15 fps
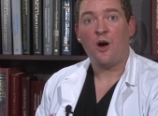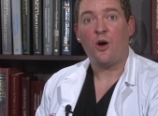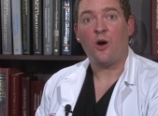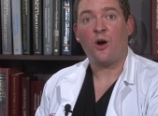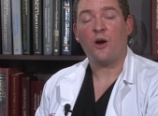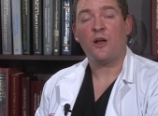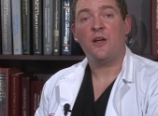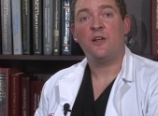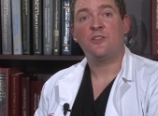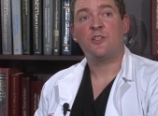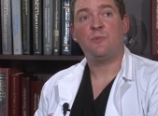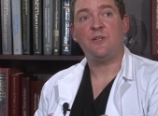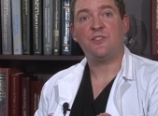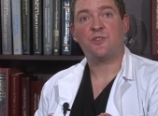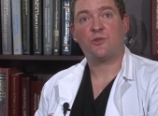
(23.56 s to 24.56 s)
are
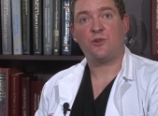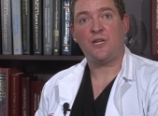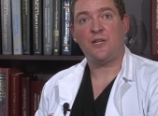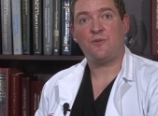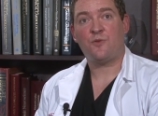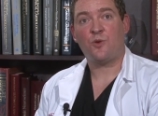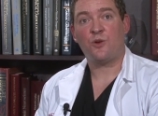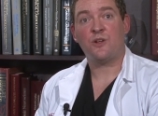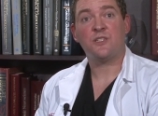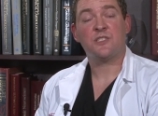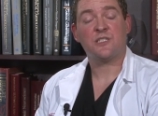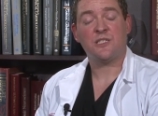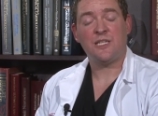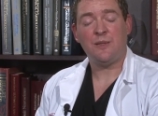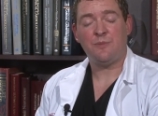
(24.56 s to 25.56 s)
to be screened for
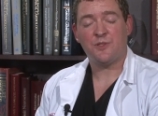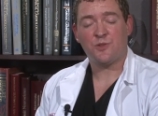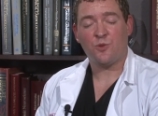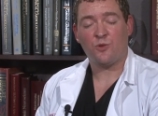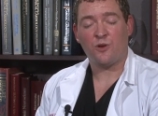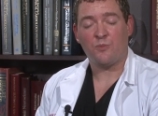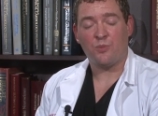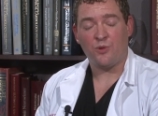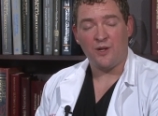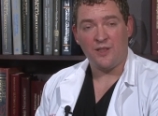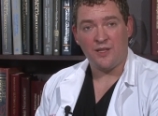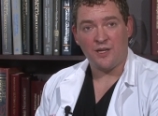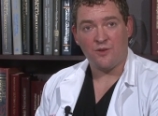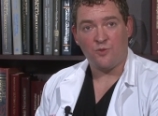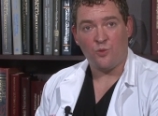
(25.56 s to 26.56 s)
sleep disordered
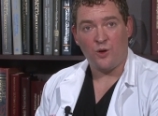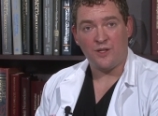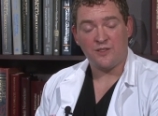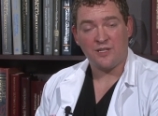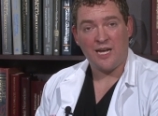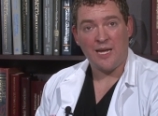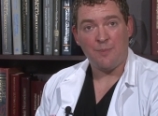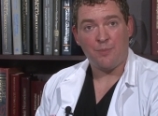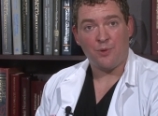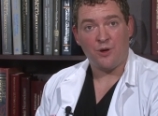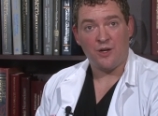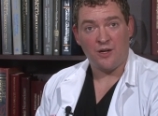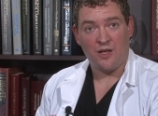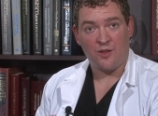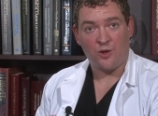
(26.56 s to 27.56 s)
breathing of one type or
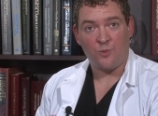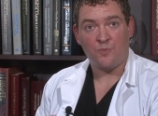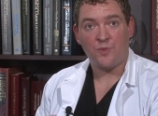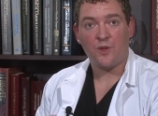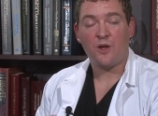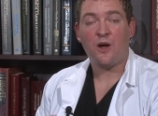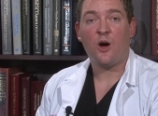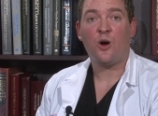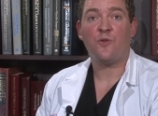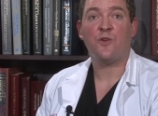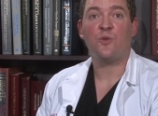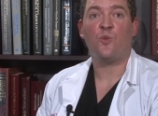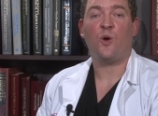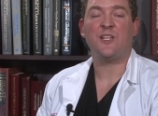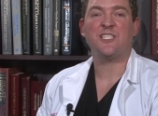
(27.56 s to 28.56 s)
another,
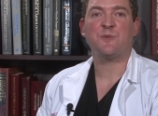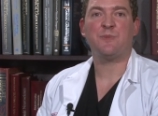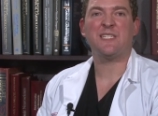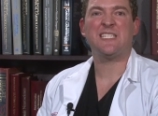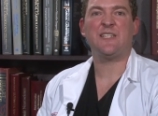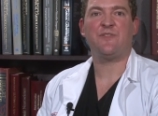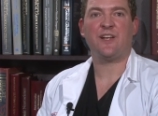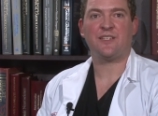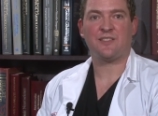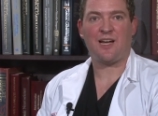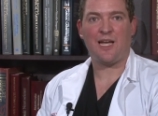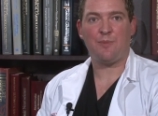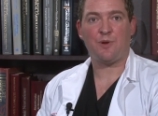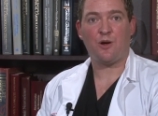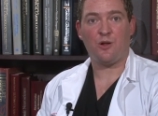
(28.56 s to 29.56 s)
often one specific
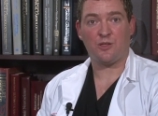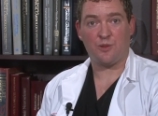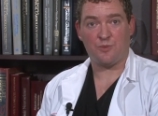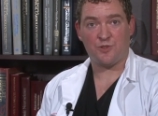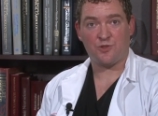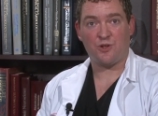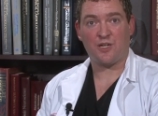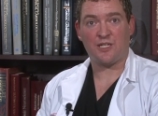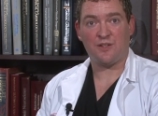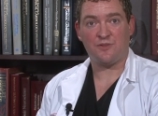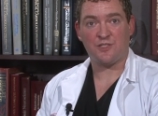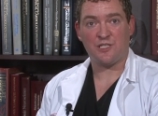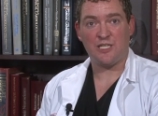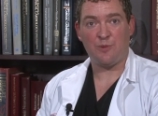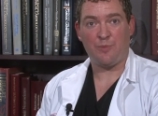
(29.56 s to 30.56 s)
type called
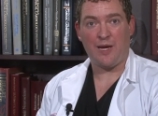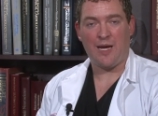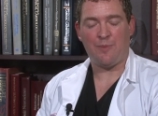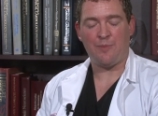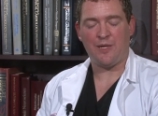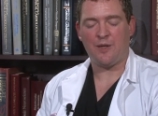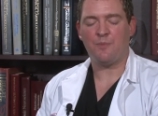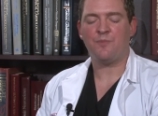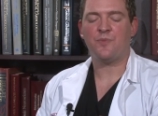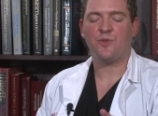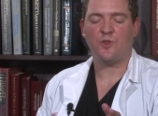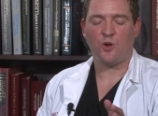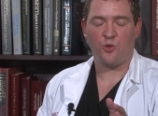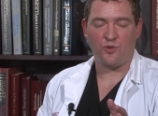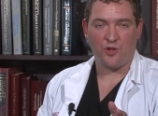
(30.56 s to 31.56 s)
obstructive sleep apnea,
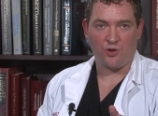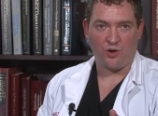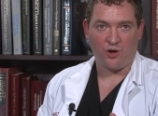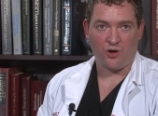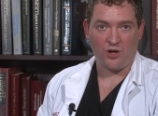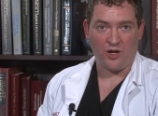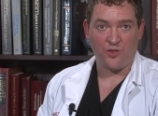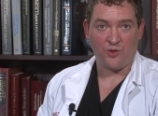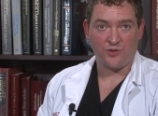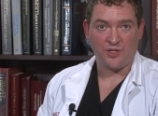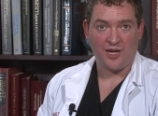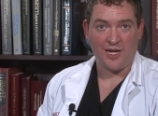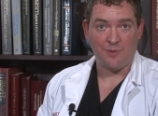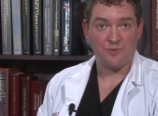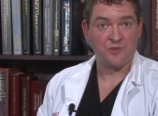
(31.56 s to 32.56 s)
though there are other
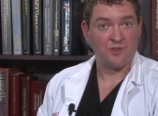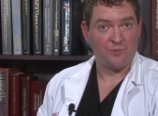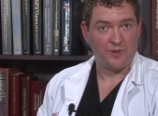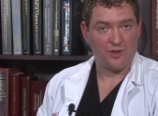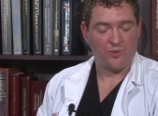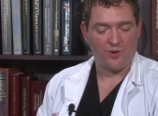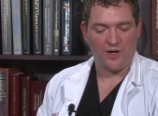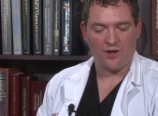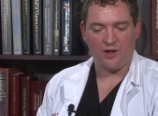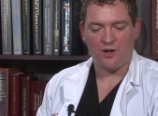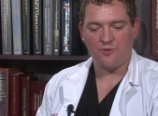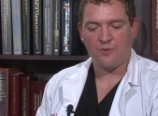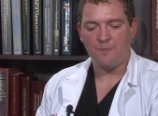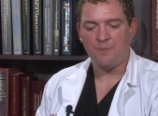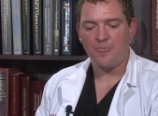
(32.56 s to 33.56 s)
types to be aware of.